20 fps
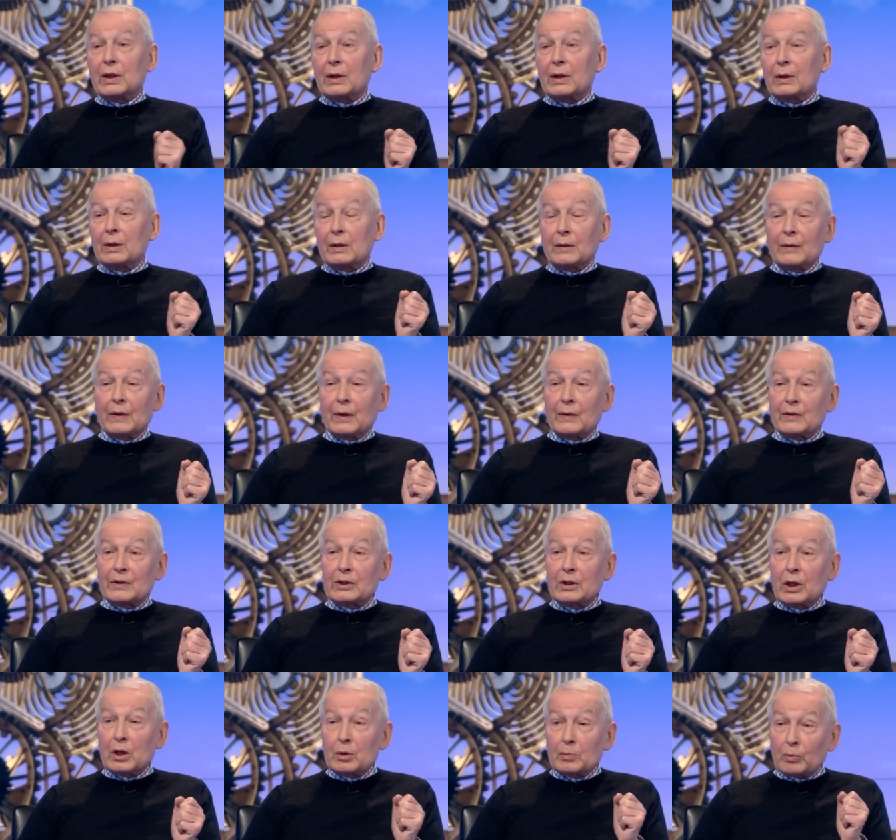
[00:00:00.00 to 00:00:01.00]
There
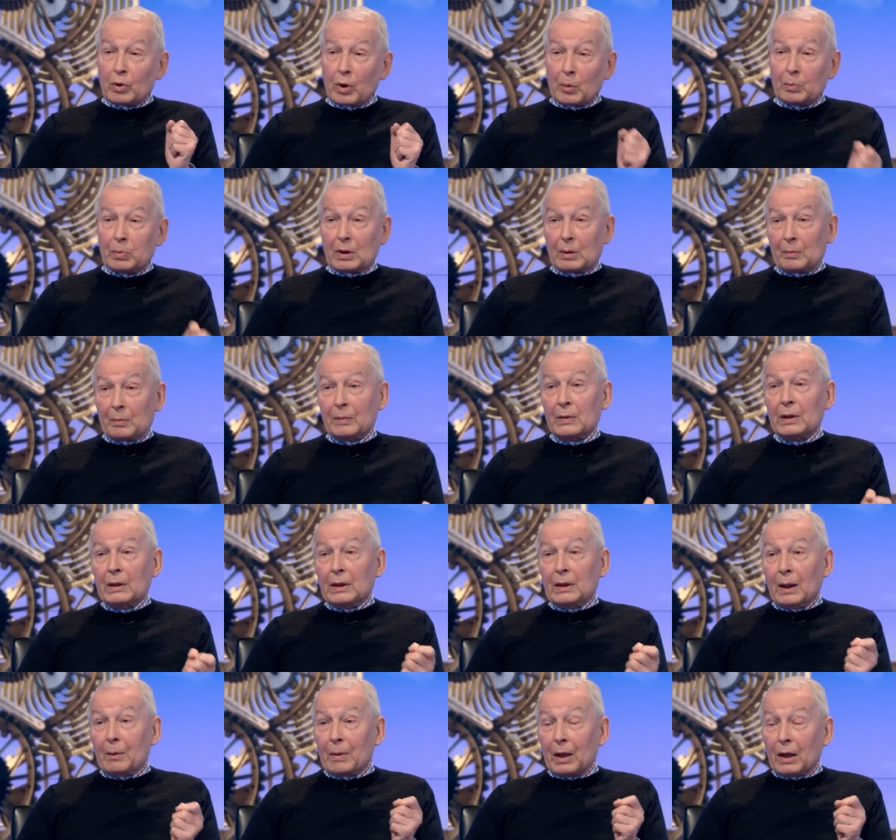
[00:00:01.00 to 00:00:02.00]
is no problem
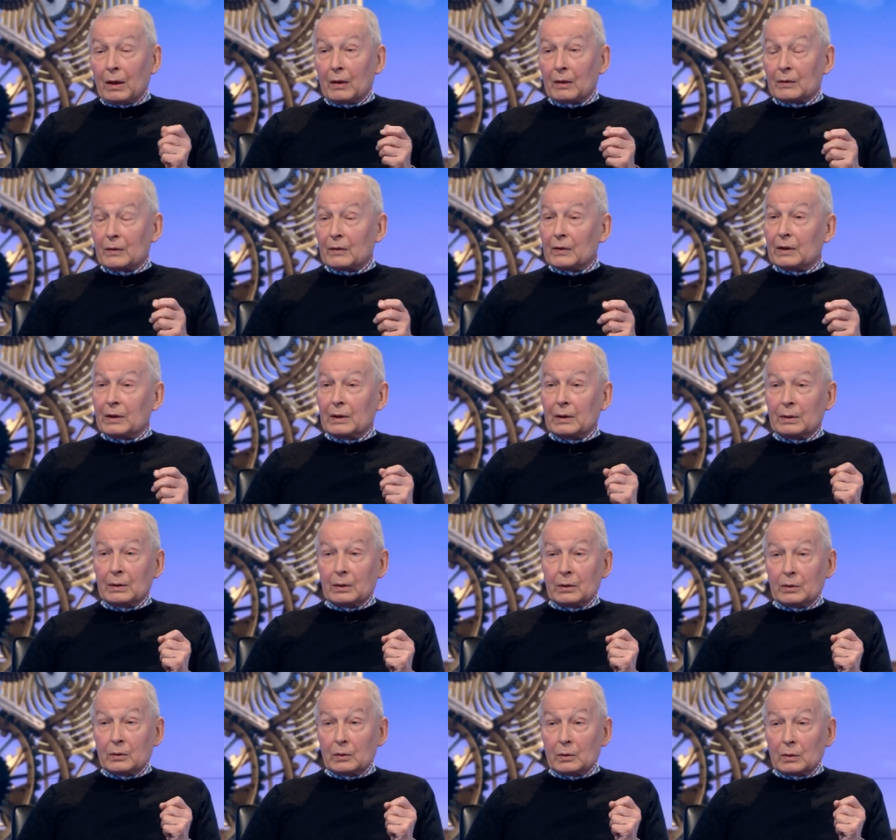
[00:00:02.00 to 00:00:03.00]
about
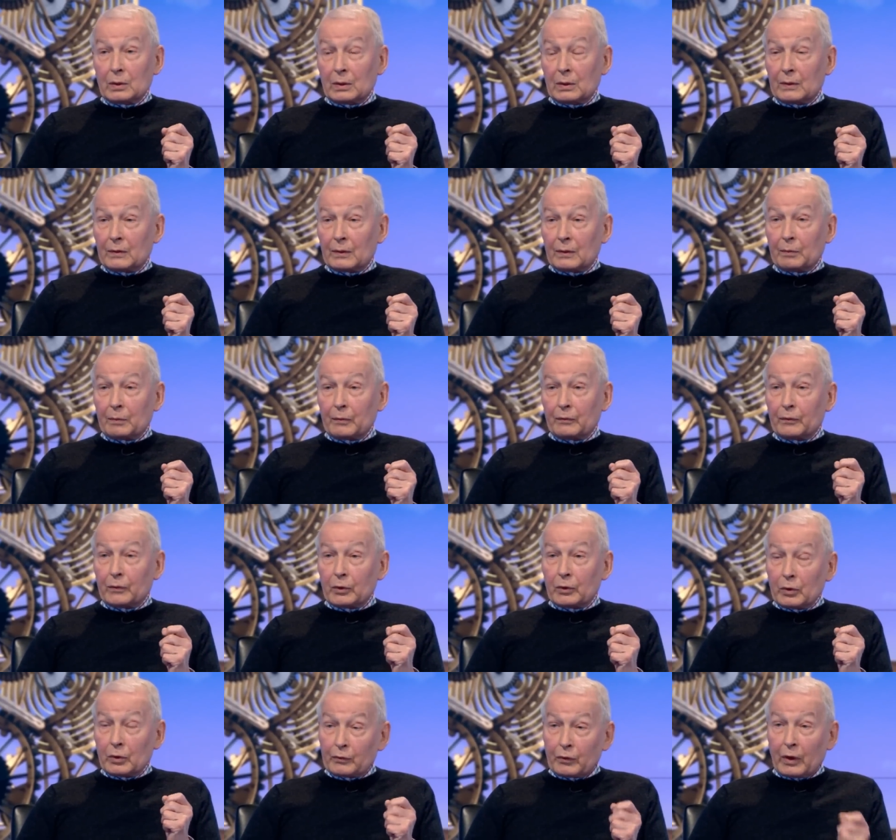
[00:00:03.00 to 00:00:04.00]
the
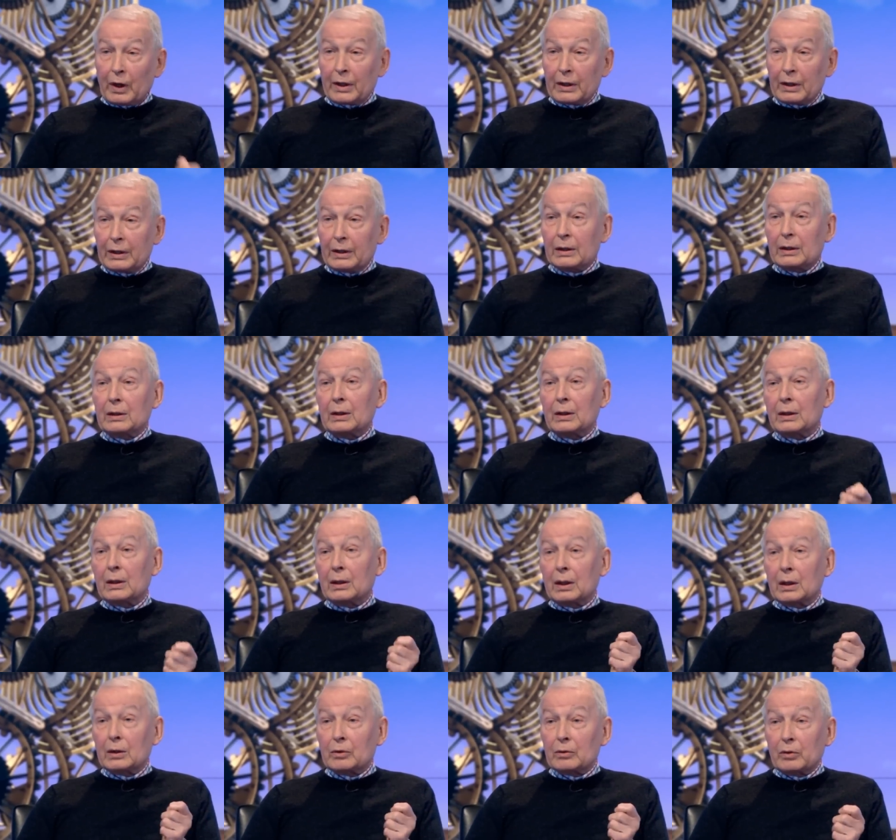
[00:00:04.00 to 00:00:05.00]
Good Friday
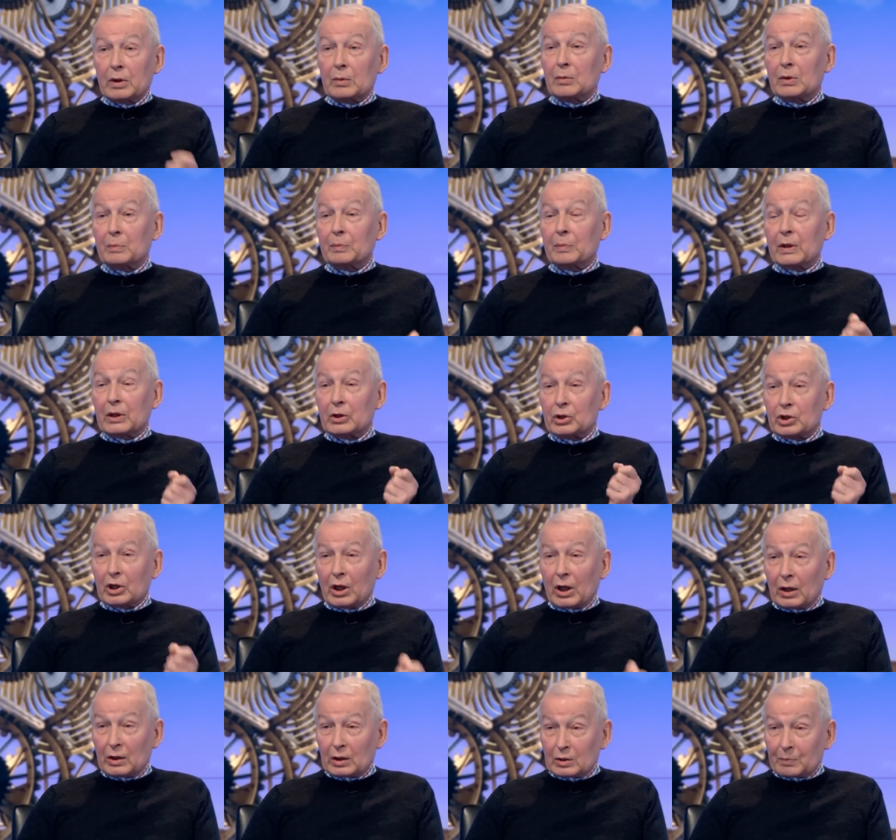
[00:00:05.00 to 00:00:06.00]
agreement being
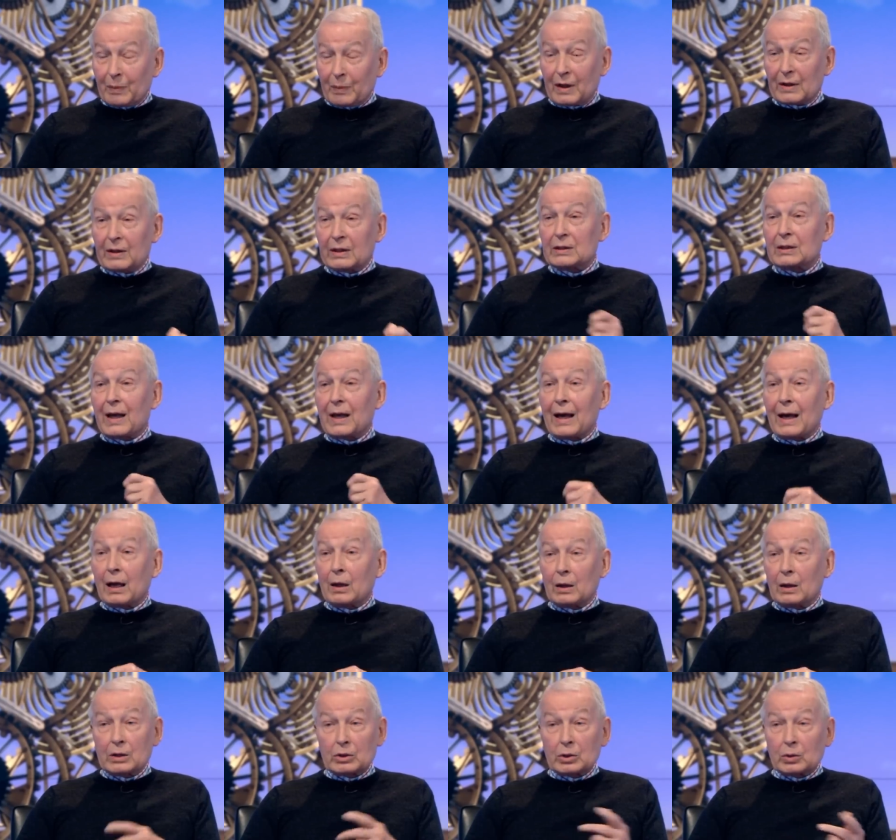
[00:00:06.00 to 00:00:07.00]
challenged by this
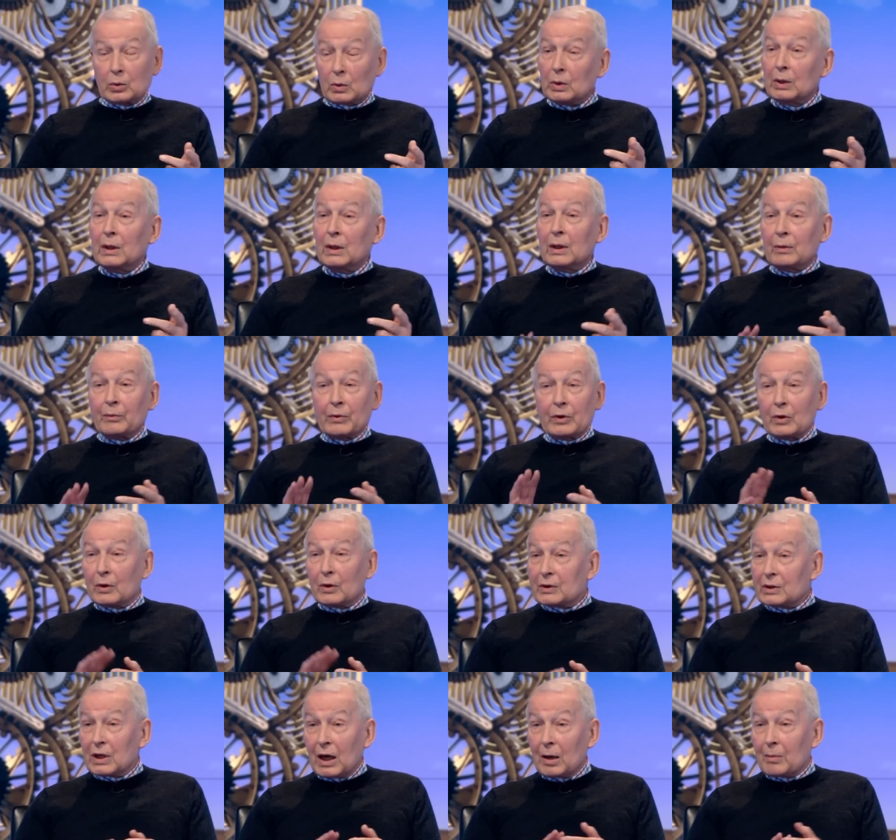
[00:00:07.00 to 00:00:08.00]
at all. We've
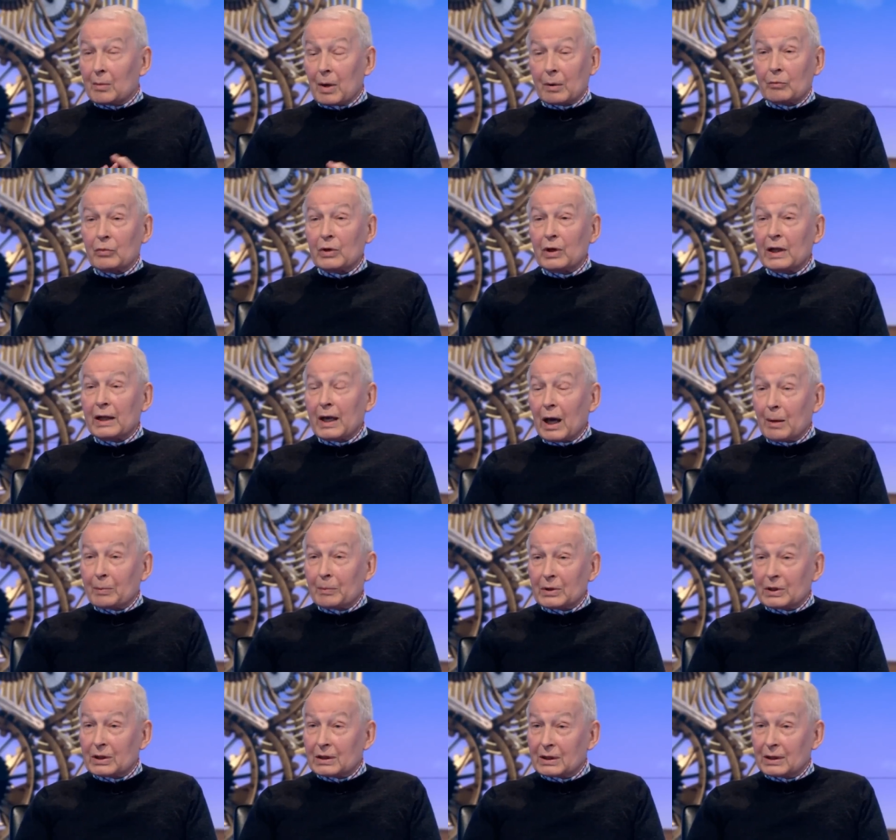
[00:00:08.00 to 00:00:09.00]
got time. I'm really
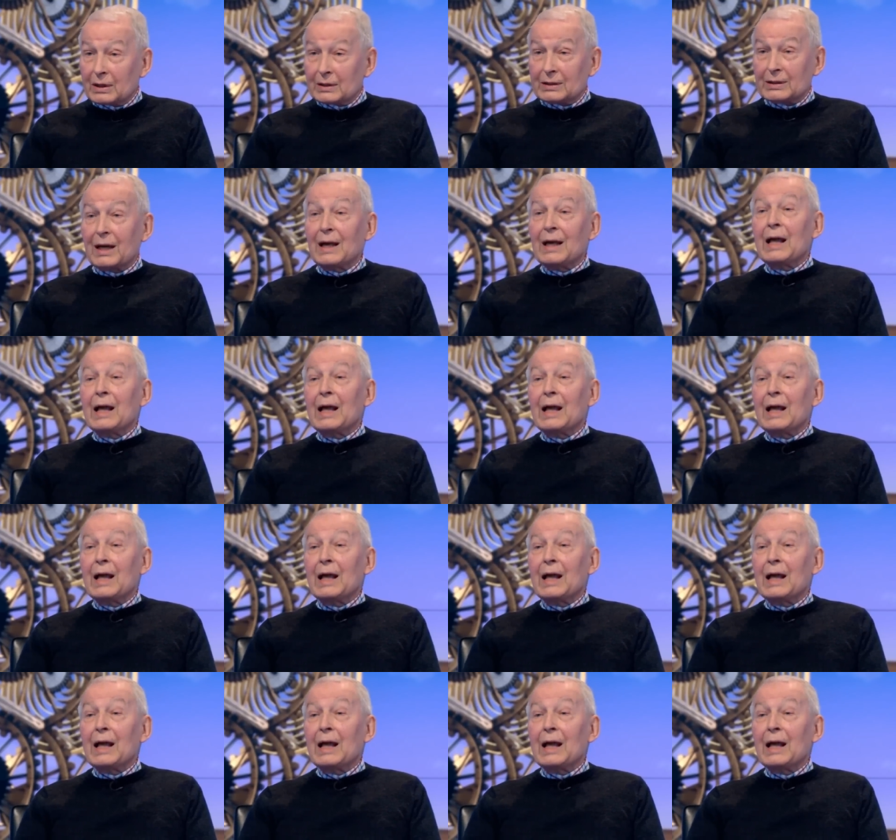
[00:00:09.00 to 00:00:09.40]
happy to discuss.